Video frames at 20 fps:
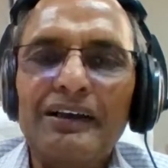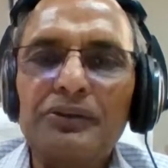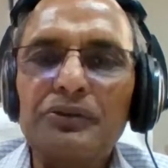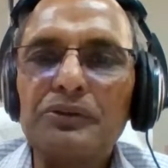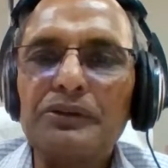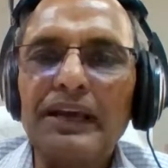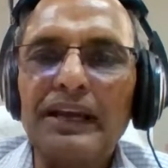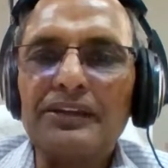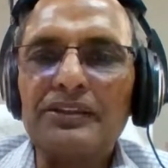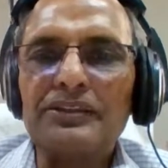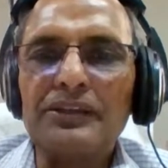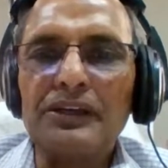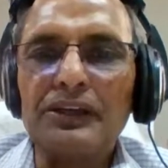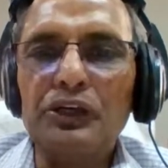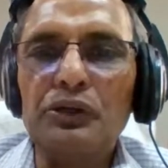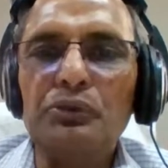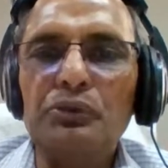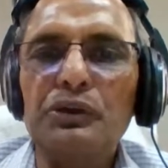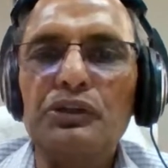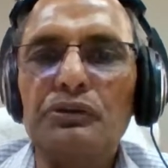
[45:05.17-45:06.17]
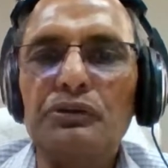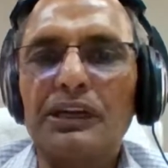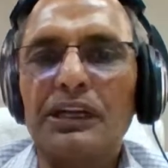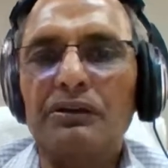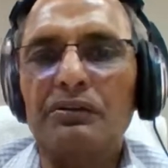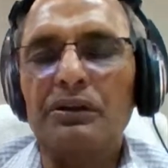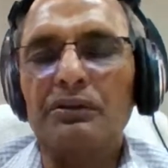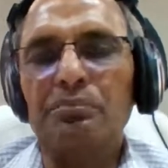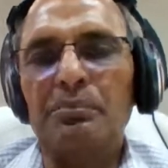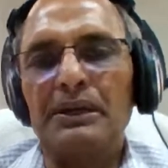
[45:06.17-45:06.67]
So that is an individual
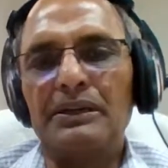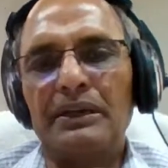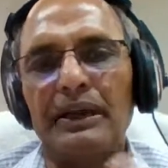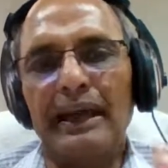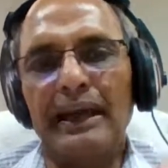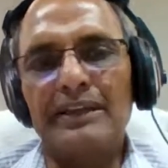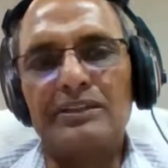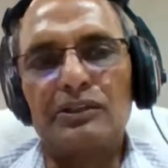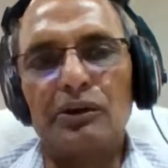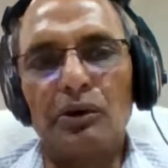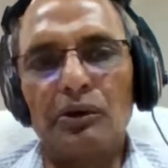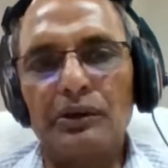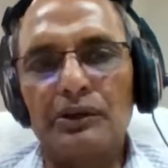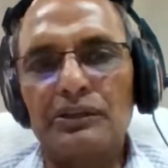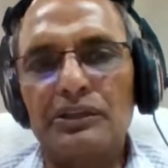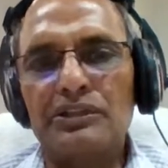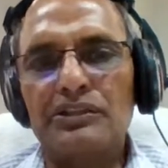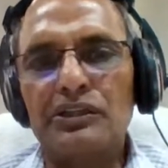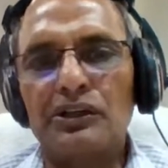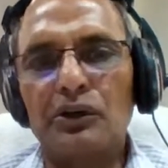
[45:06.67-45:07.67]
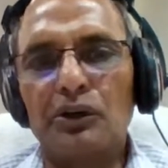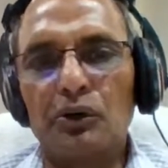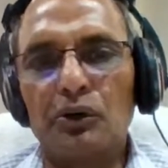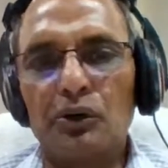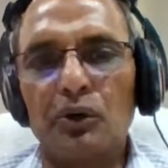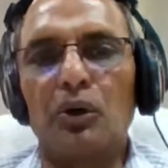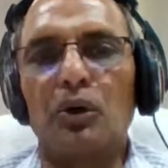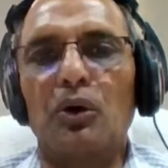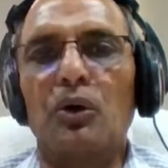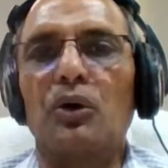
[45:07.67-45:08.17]
level, but as the organization
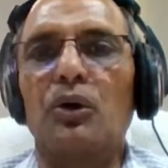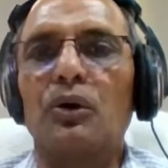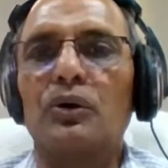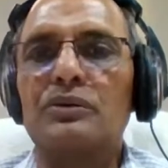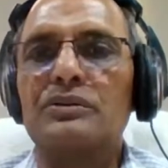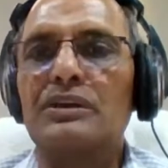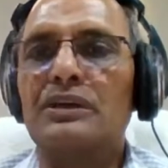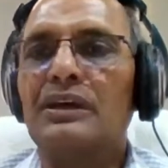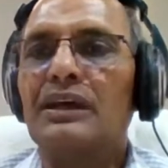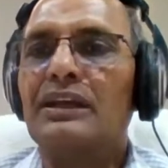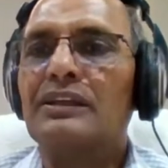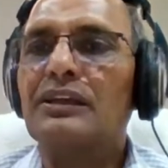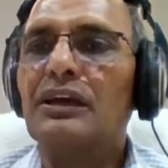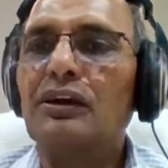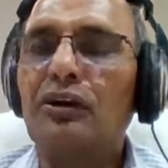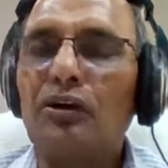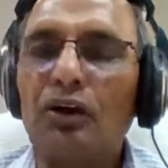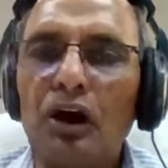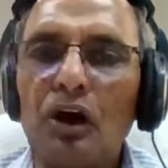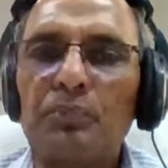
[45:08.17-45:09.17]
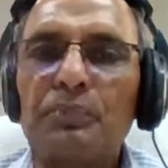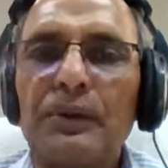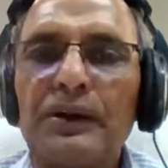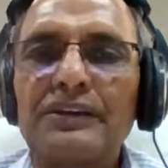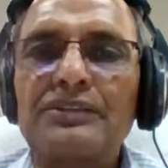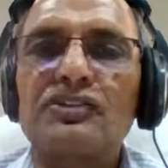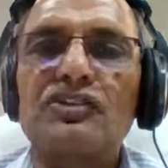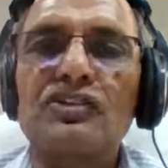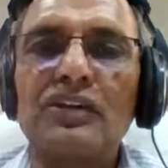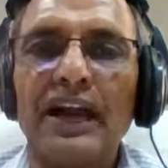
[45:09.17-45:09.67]
grows, the
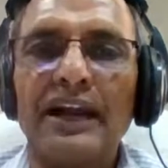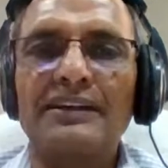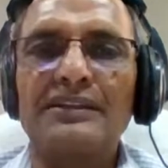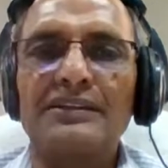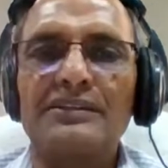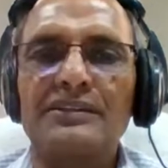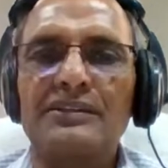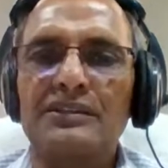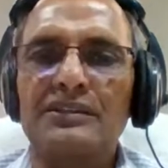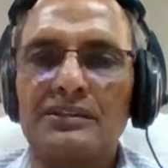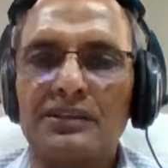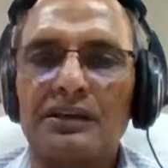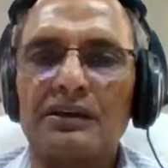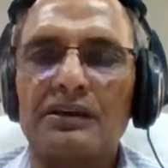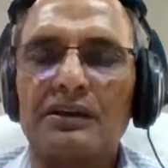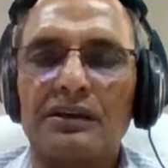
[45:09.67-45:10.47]
corporate strategy is